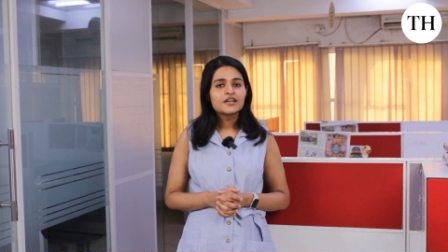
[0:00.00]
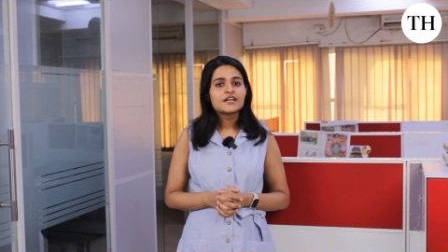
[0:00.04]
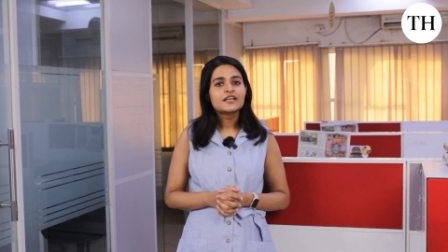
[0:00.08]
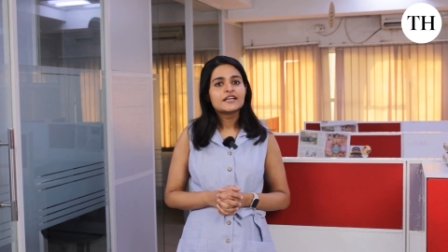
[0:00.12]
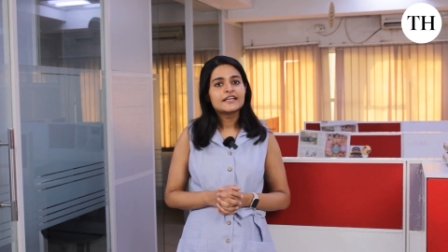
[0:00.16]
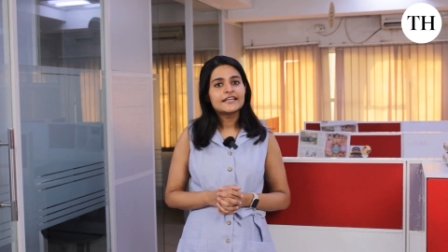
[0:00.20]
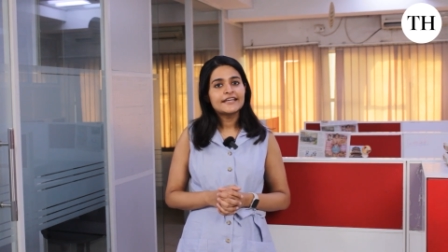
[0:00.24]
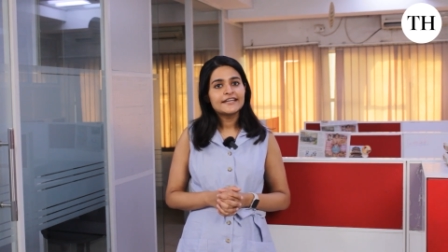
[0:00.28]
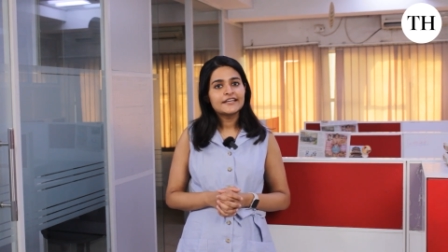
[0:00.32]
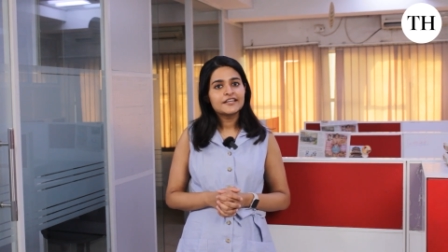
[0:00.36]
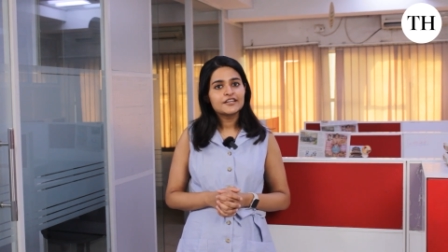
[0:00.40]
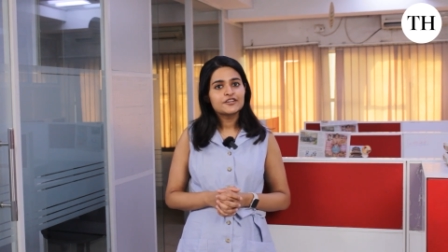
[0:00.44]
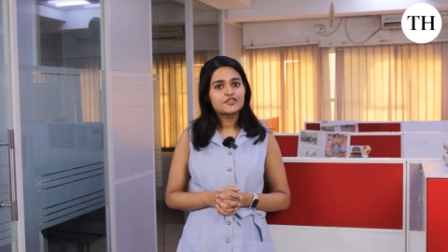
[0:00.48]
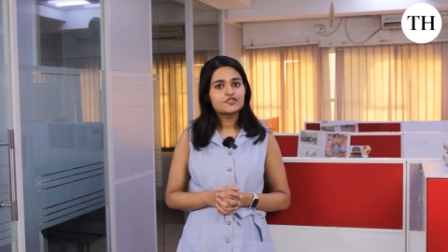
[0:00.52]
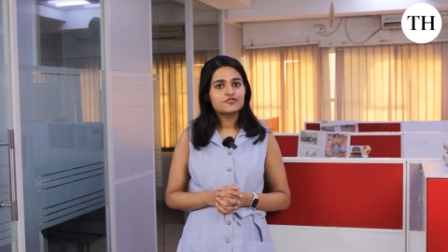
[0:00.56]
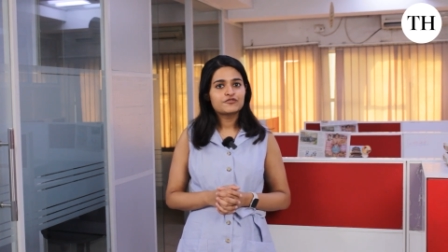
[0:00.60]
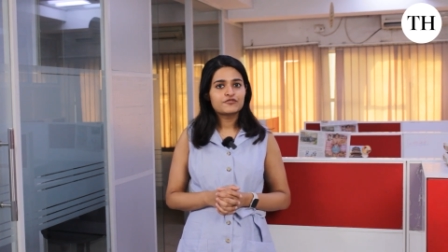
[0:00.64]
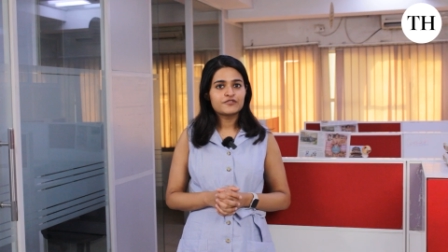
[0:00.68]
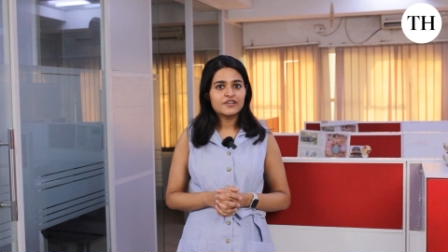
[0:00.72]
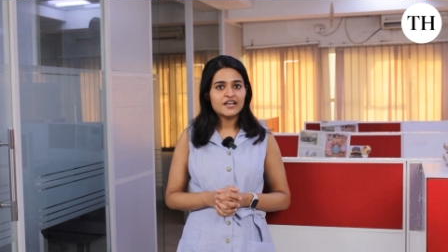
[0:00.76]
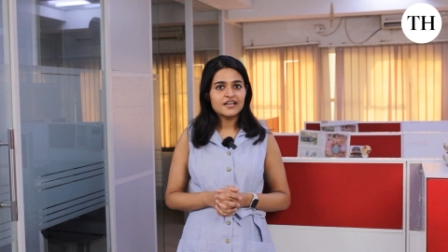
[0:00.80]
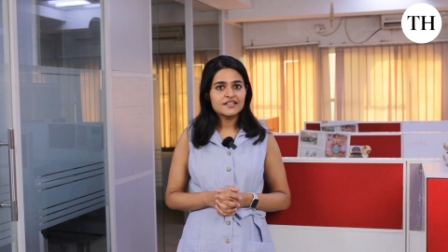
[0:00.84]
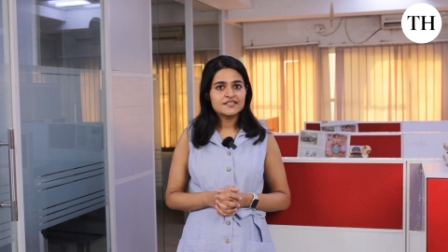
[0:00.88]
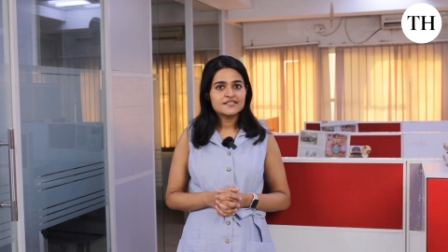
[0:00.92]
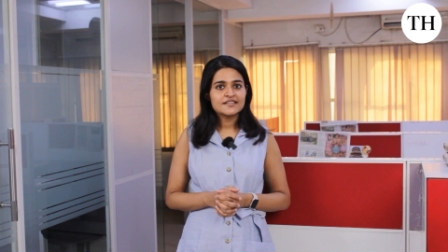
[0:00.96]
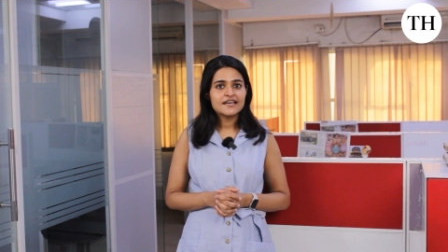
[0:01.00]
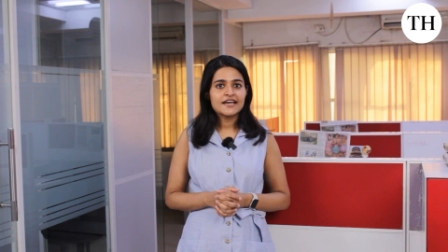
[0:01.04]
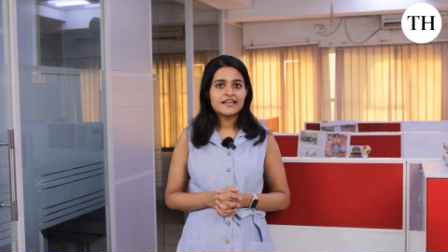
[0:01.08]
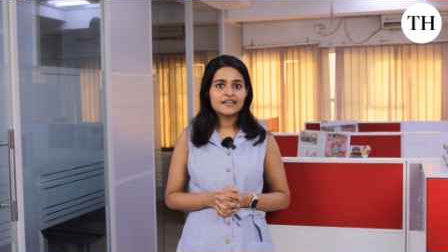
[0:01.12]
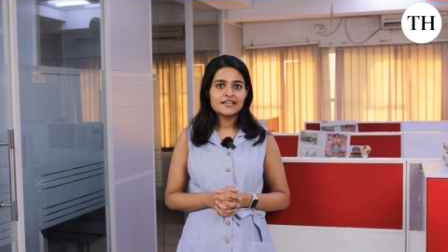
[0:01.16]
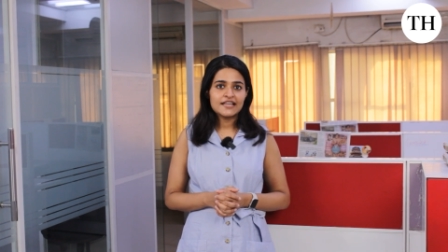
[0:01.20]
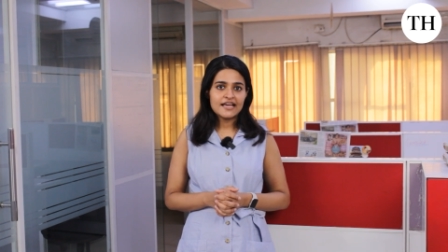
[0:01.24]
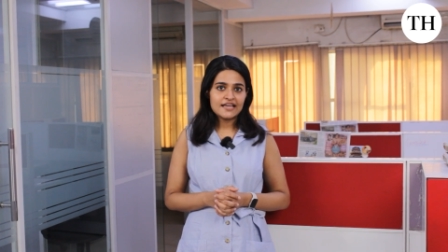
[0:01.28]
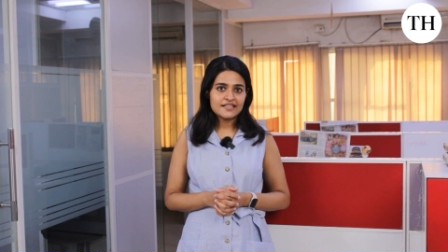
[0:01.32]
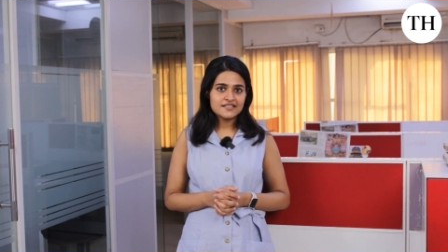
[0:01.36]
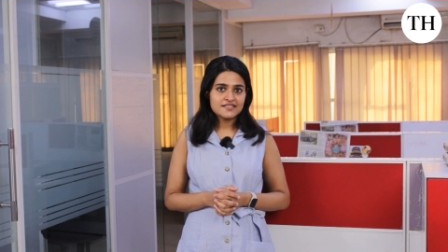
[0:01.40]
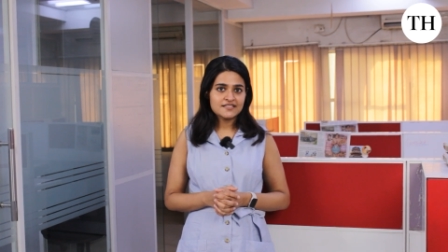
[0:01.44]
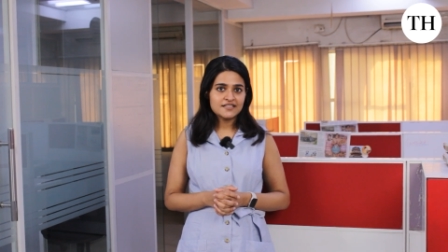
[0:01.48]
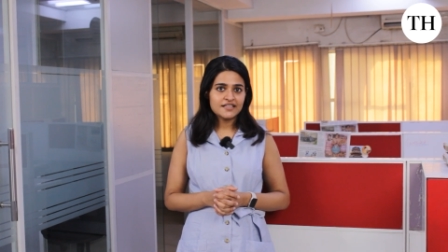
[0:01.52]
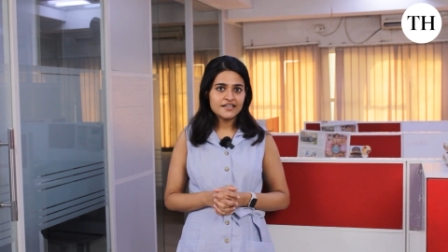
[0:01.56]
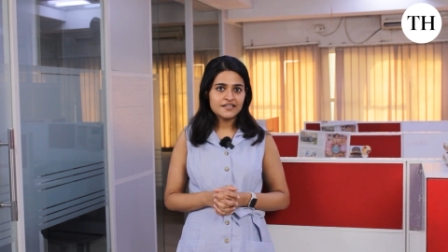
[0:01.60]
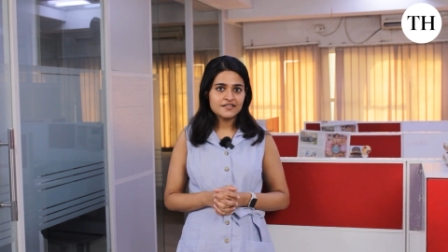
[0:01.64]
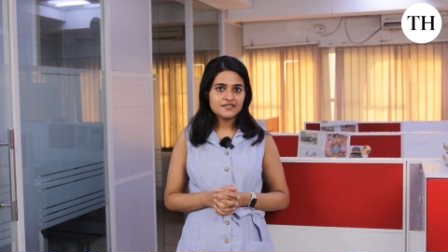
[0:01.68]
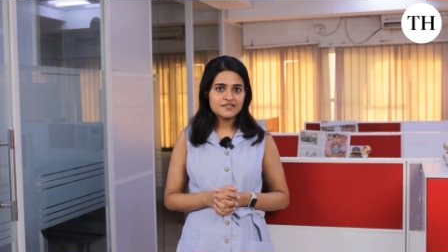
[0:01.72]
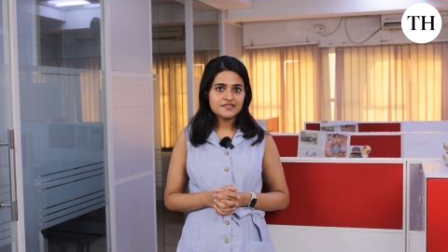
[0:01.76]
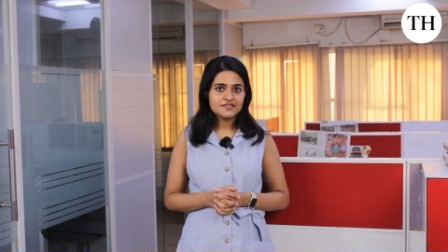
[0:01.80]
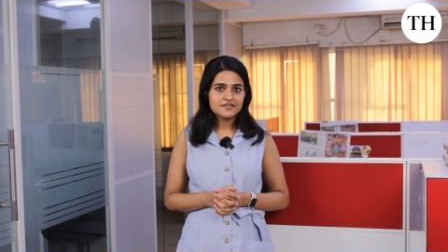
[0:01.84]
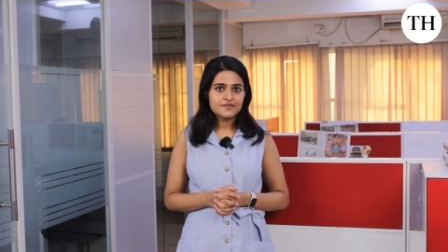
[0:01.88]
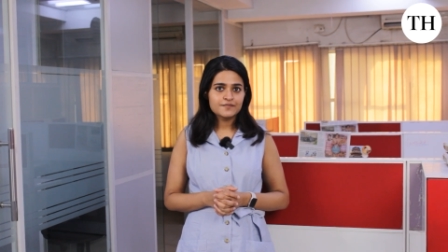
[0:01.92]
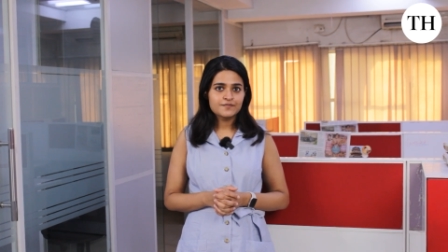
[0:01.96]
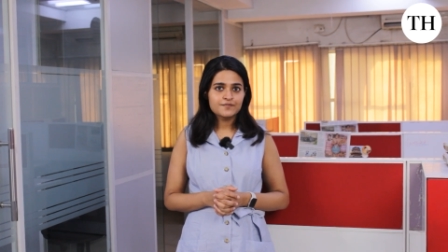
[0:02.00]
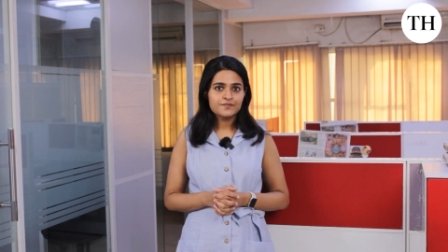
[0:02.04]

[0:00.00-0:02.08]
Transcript: leading to floods and landslides.